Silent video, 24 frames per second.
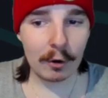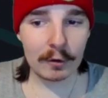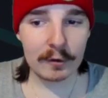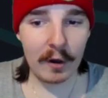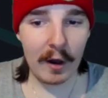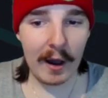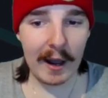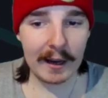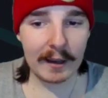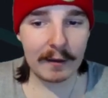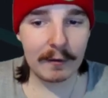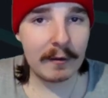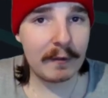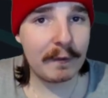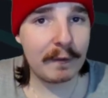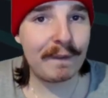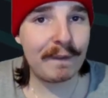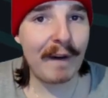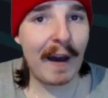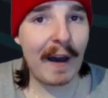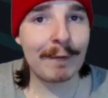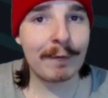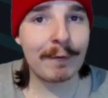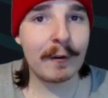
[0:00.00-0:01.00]
like
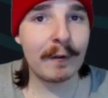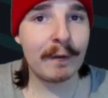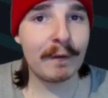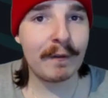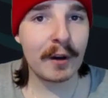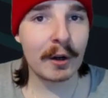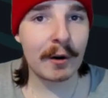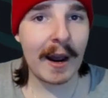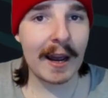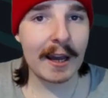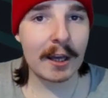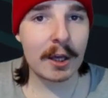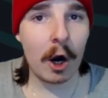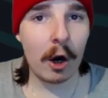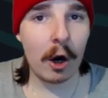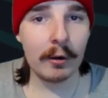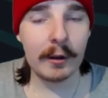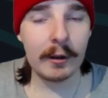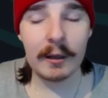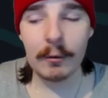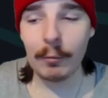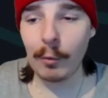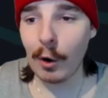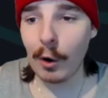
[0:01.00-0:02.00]
Faf and Virat
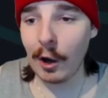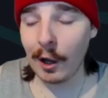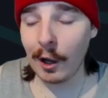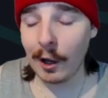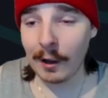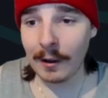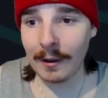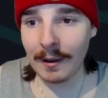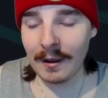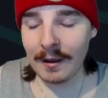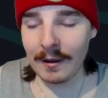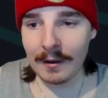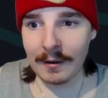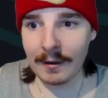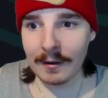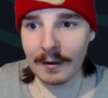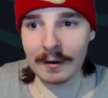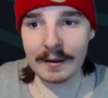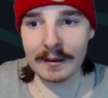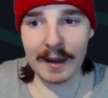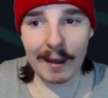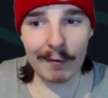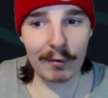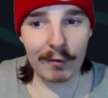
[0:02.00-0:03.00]
Kohli were
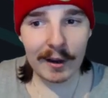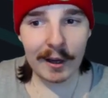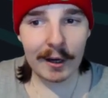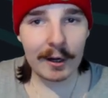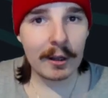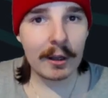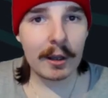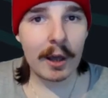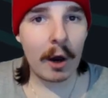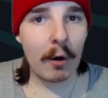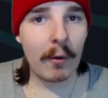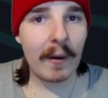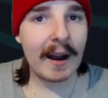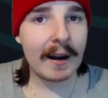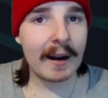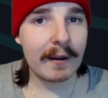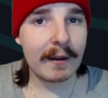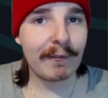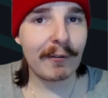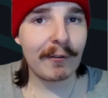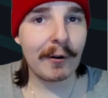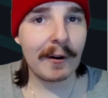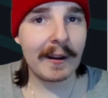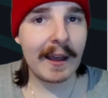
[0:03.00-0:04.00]
never going to go out
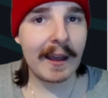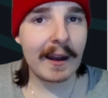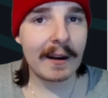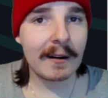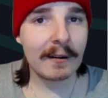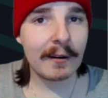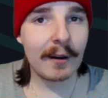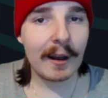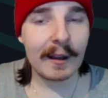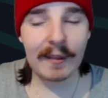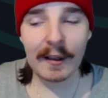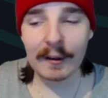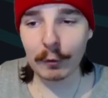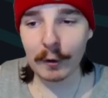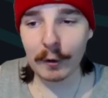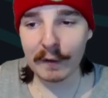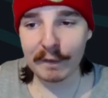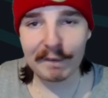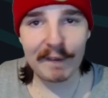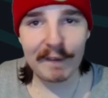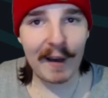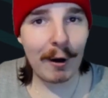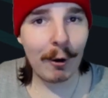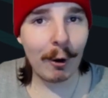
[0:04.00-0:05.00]
ever again. Like, that's what
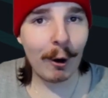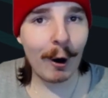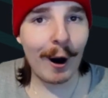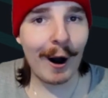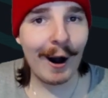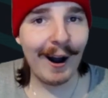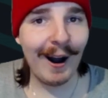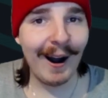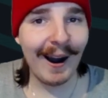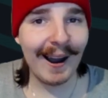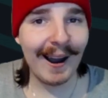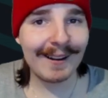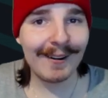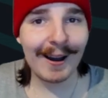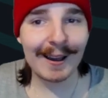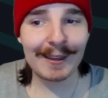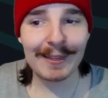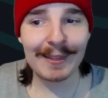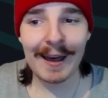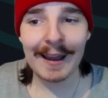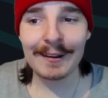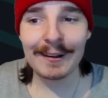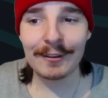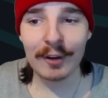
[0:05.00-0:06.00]
it felt like. Like,
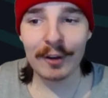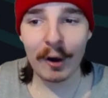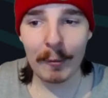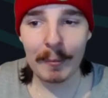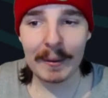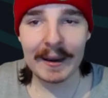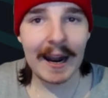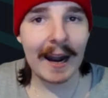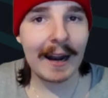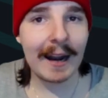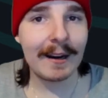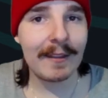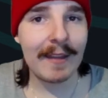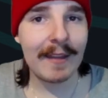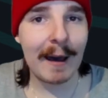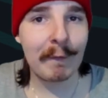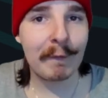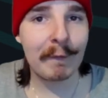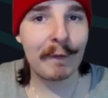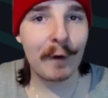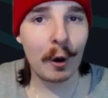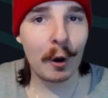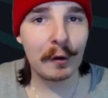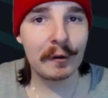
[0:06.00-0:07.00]
they dominated that
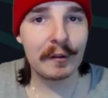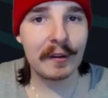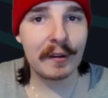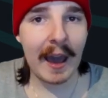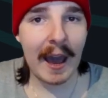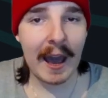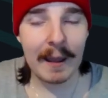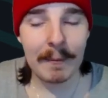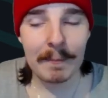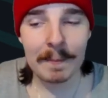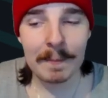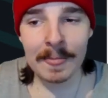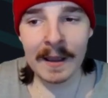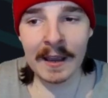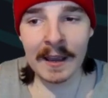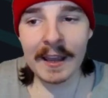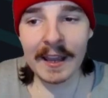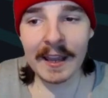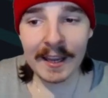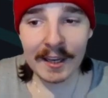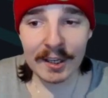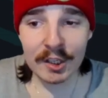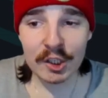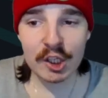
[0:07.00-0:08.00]
first game
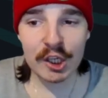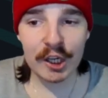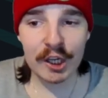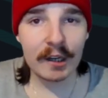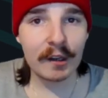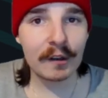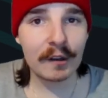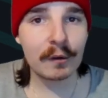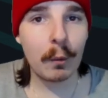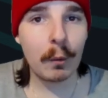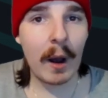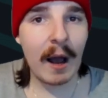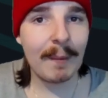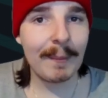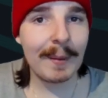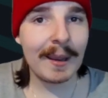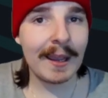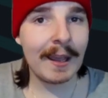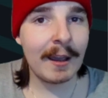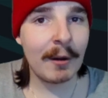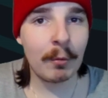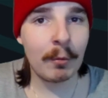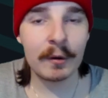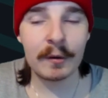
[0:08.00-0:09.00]
in
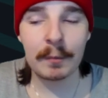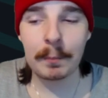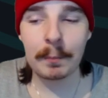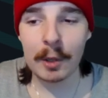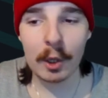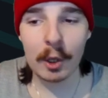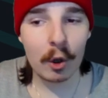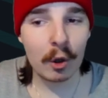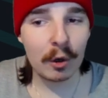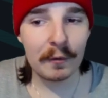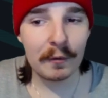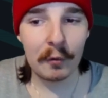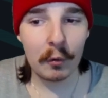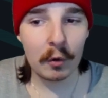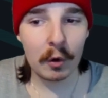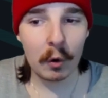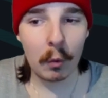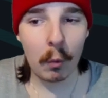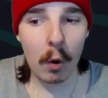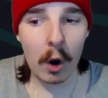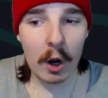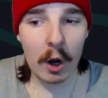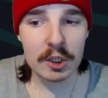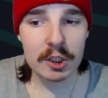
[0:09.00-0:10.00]
Chinnaswamy. It was beautiful to
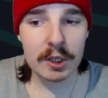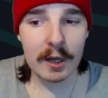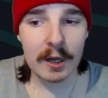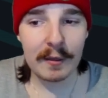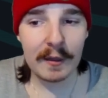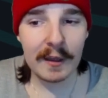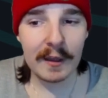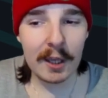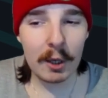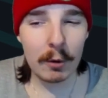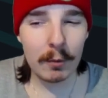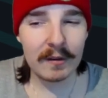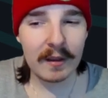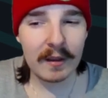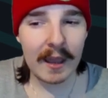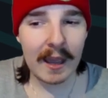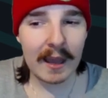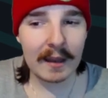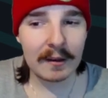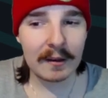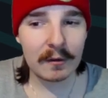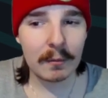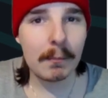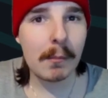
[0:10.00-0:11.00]
watch. I think it was
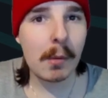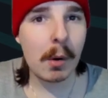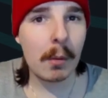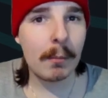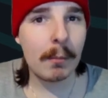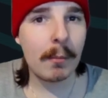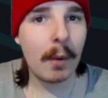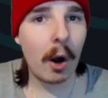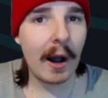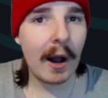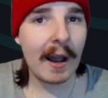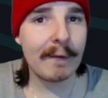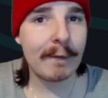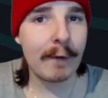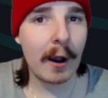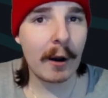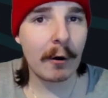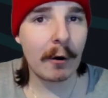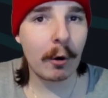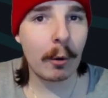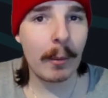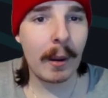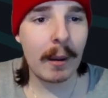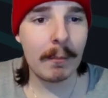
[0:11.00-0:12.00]
against Mumbai, if I
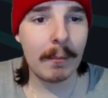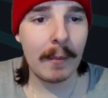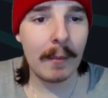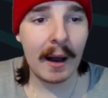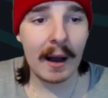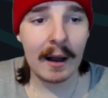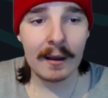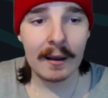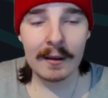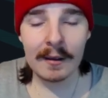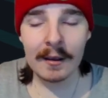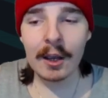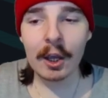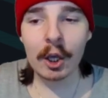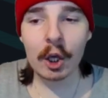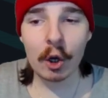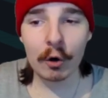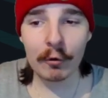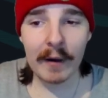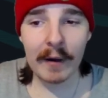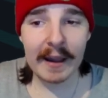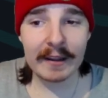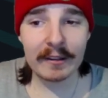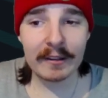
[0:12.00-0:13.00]
remember
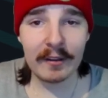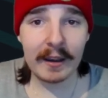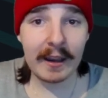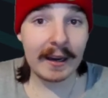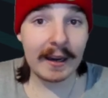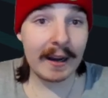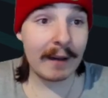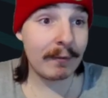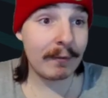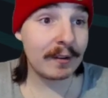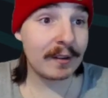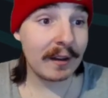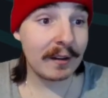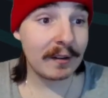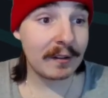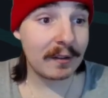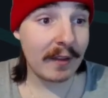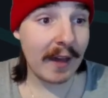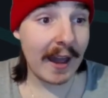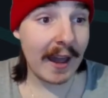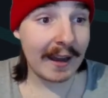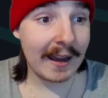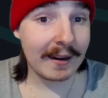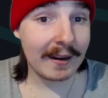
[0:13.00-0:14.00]
correctly. And ever since
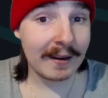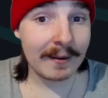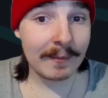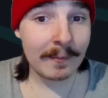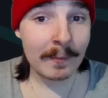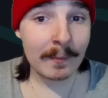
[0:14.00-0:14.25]
then,